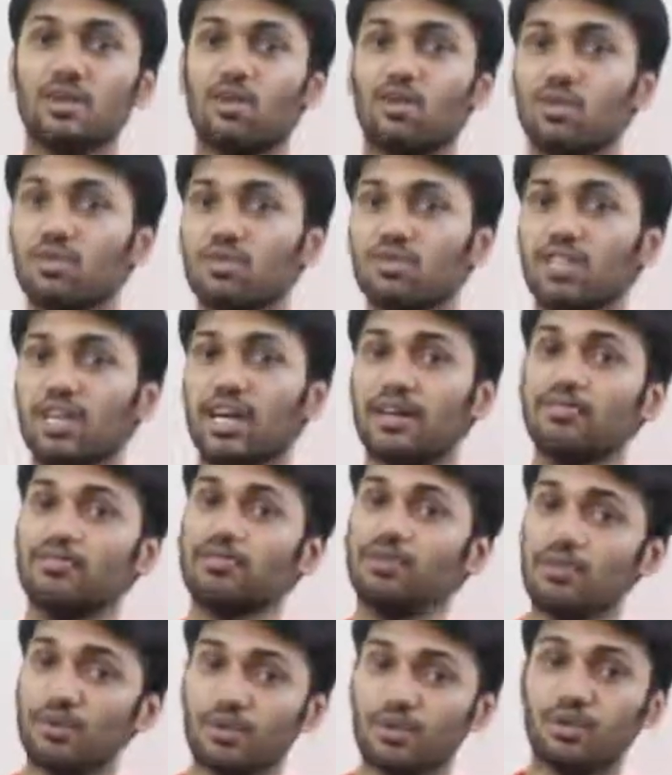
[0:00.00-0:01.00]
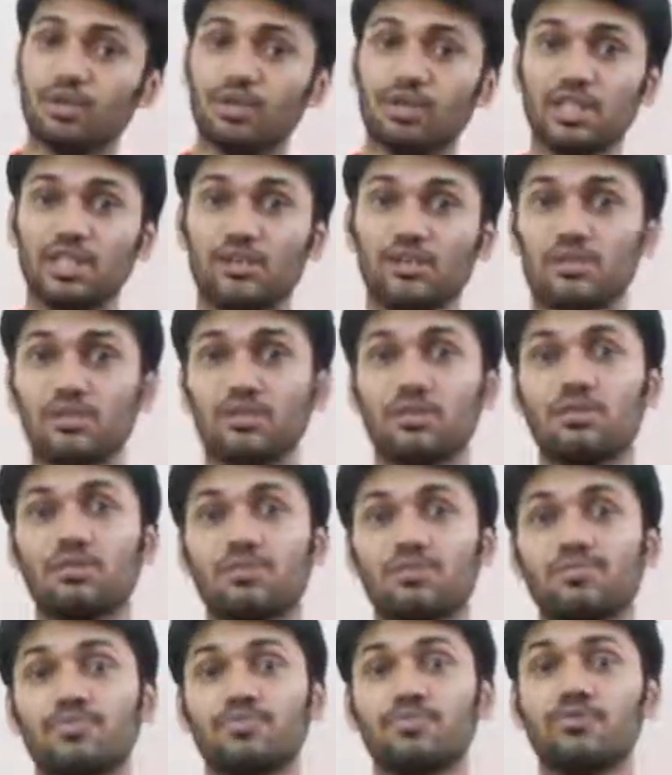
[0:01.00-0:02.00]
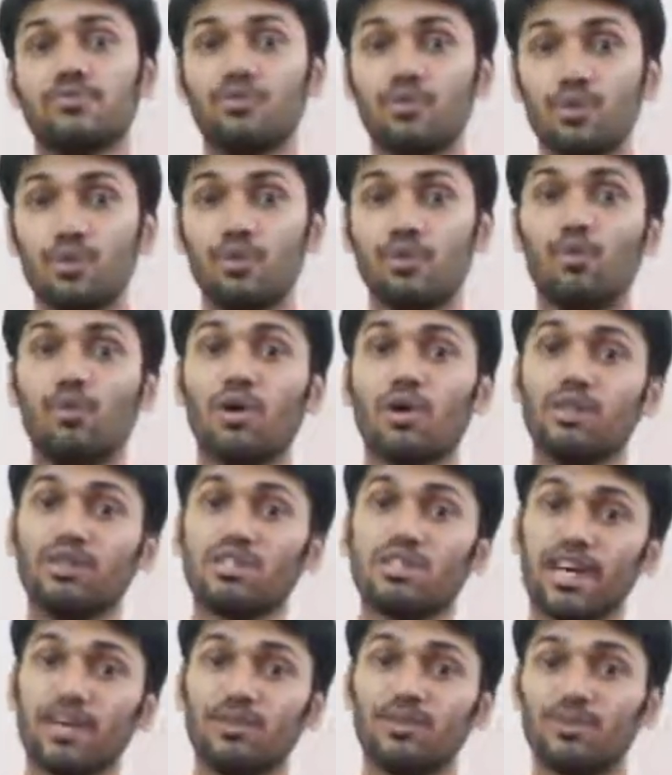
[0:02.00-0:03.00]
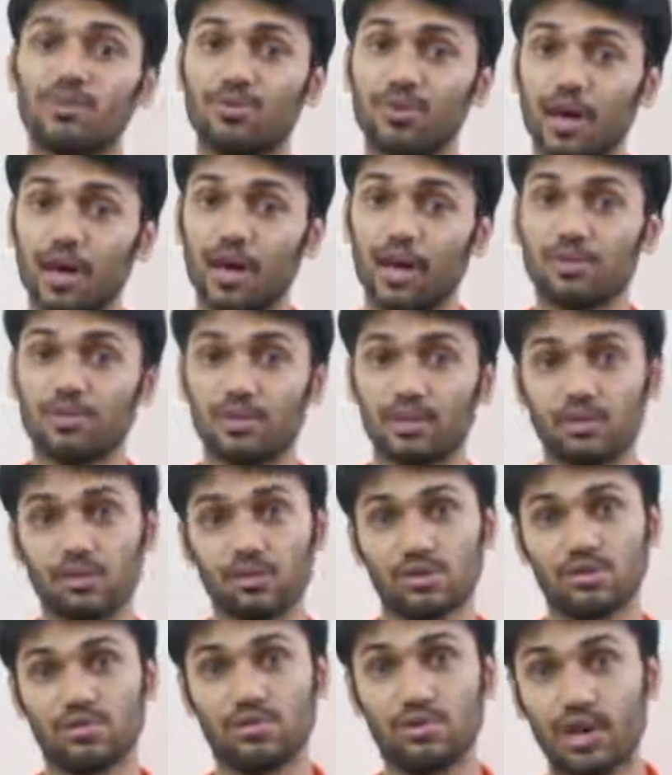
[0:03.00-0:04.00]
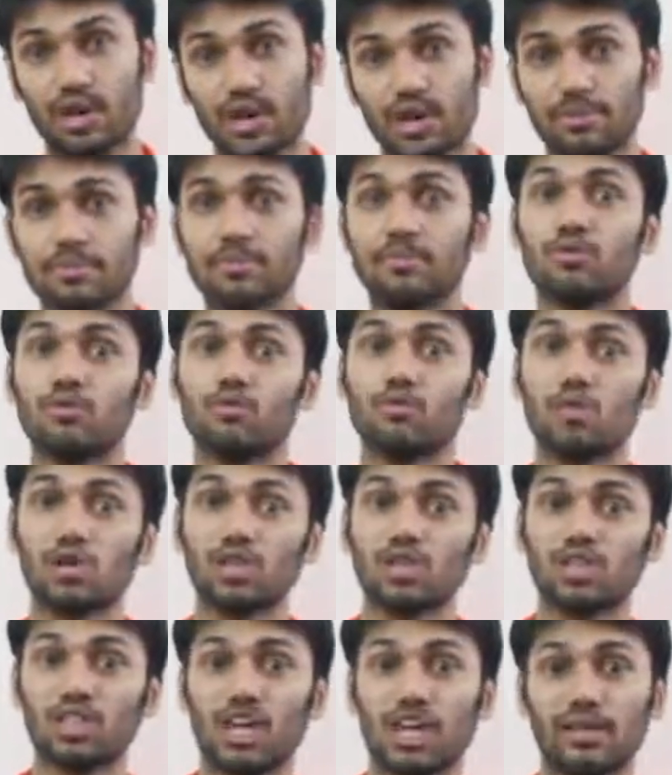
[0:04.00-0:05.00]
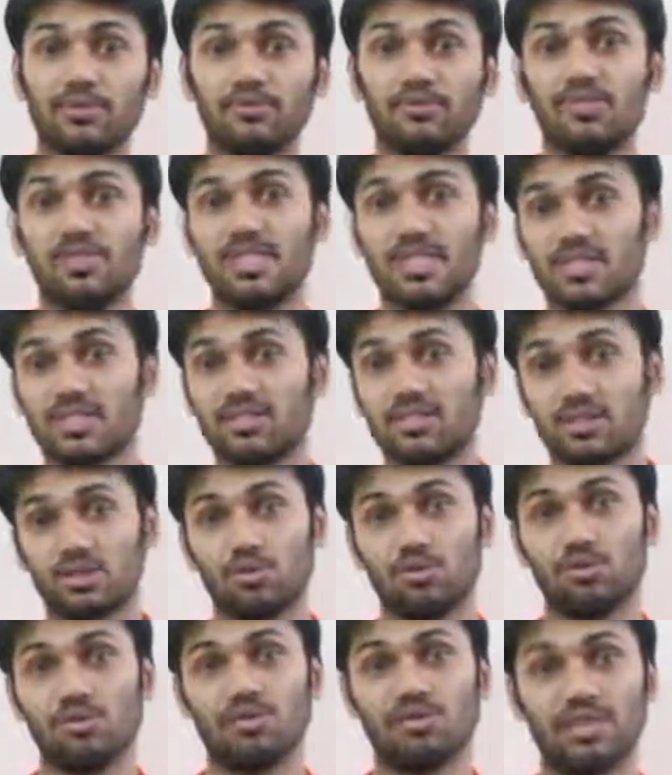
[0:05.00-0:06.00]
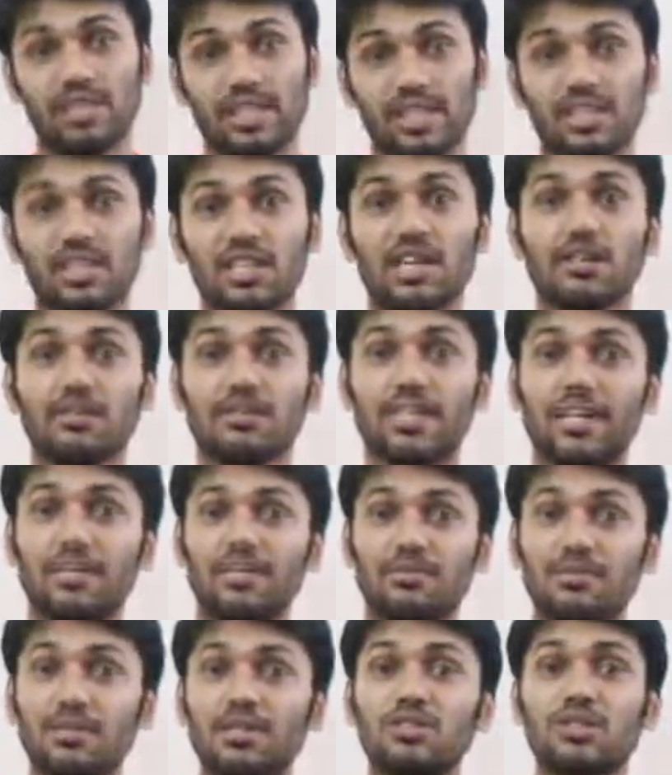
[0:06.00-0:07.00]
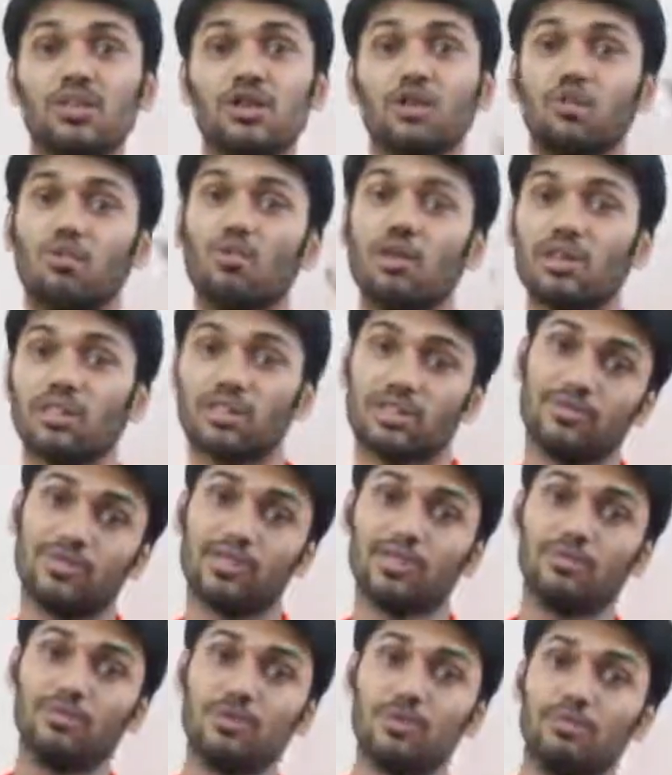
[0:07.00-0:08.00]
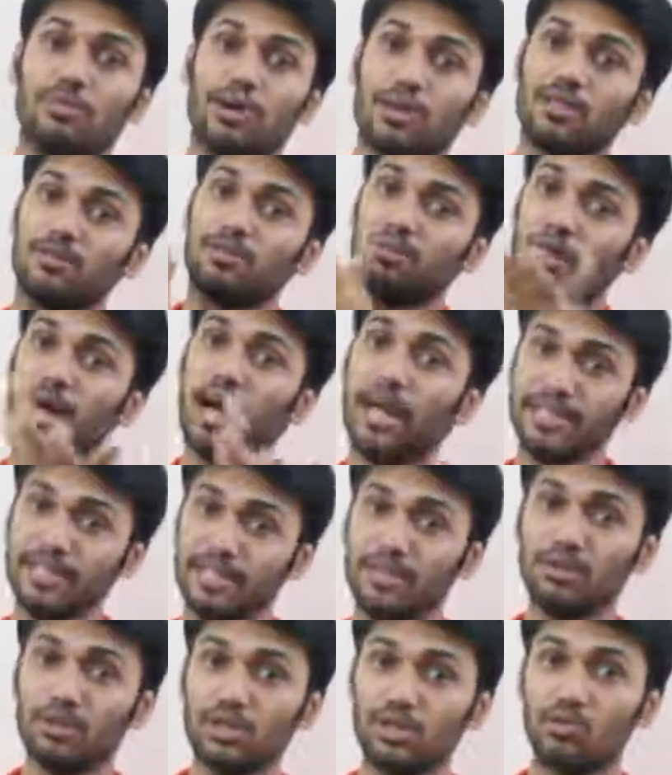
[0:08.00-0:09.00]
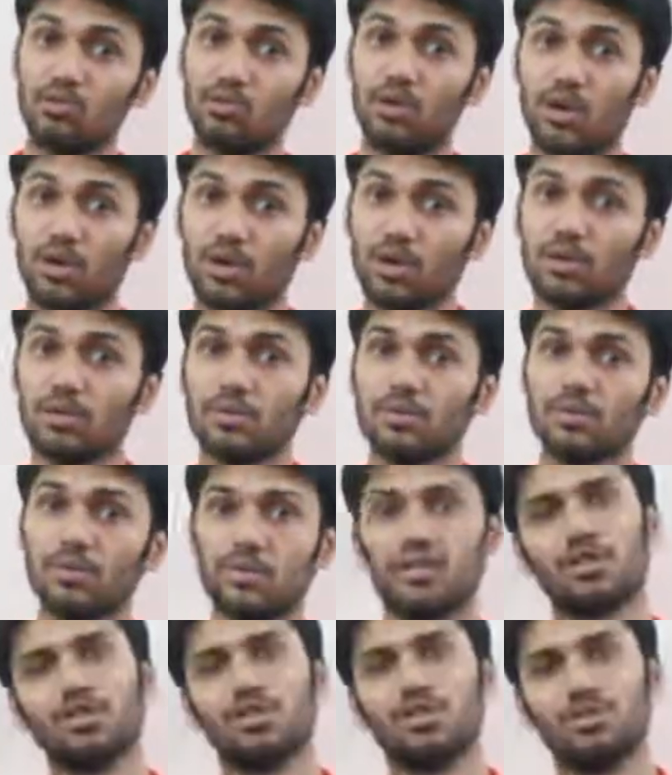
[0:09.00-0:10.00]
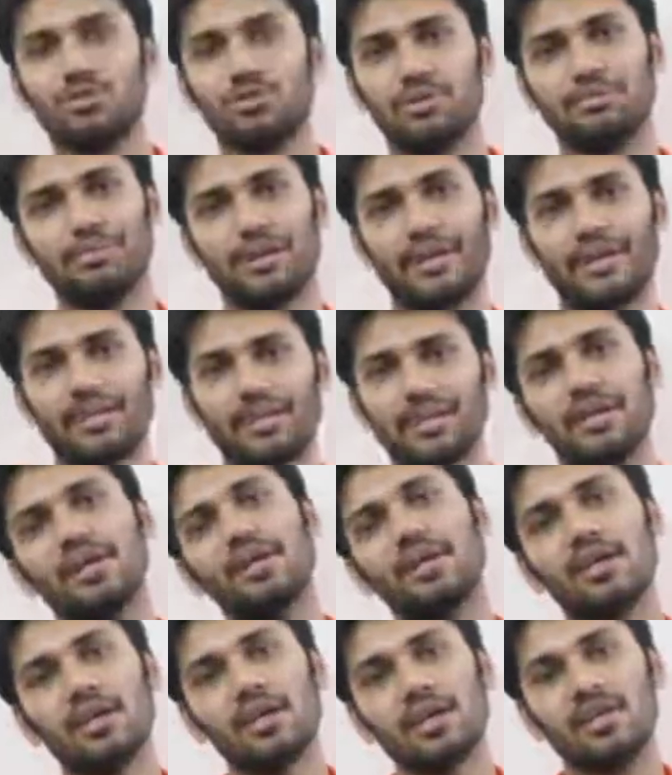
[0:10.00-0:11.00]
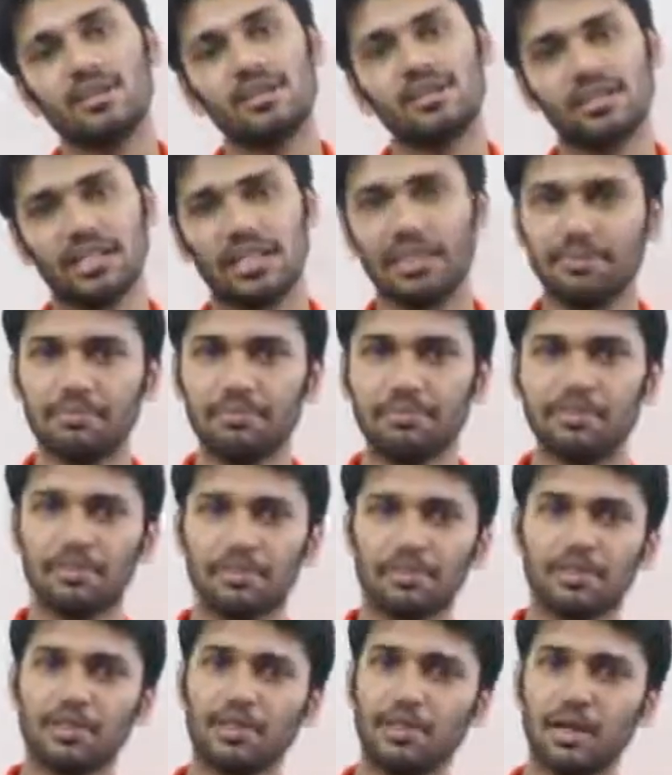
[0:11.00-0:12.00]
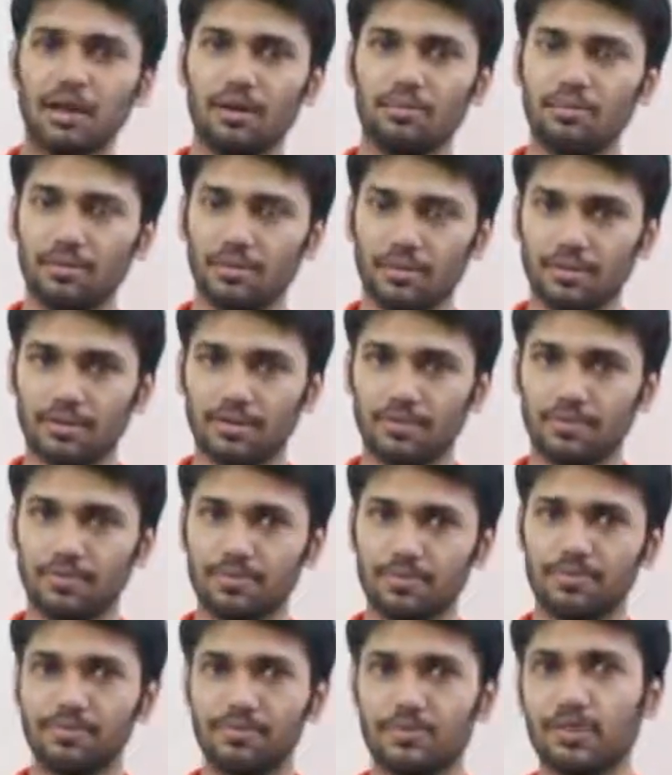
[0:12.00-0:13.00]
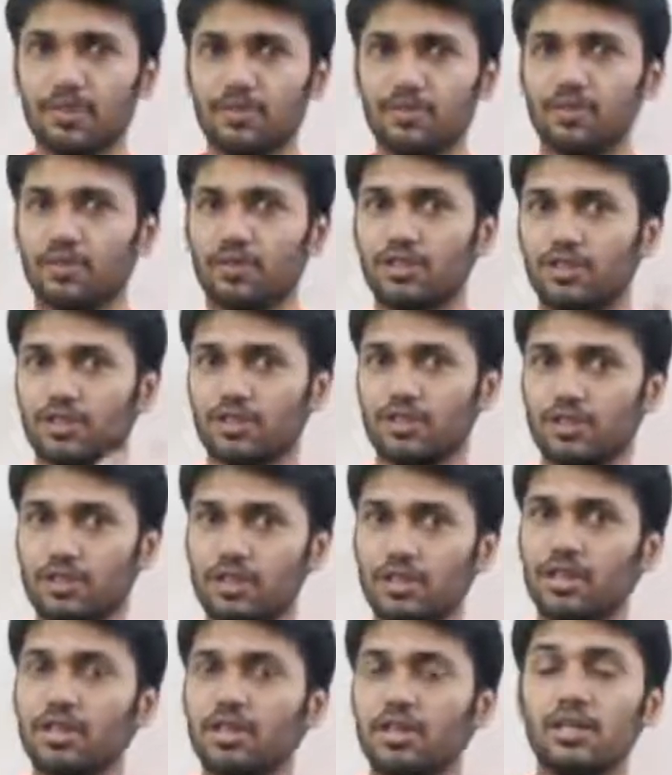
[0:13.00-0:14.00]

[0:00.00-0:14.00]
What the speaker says: 1 times 4 equals 4. 1 times 5 equals 5. 1 times 6 equals 6. That means whatever you are multiplying with 1, it should remain the same number. Now if you go to